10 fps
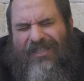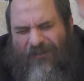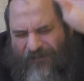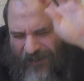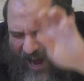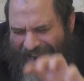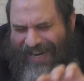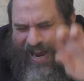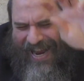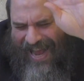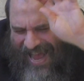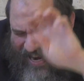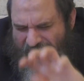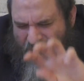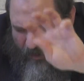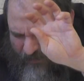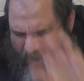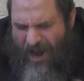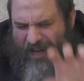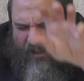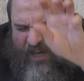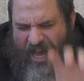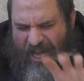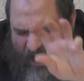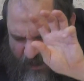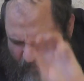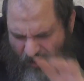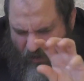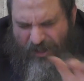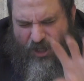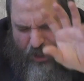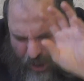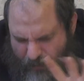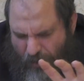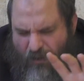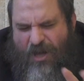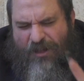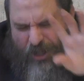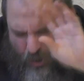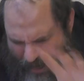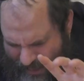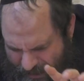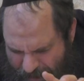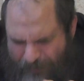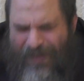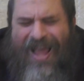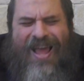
the finite energy of God, the Keach HaGvul, the Reshimu, the trace.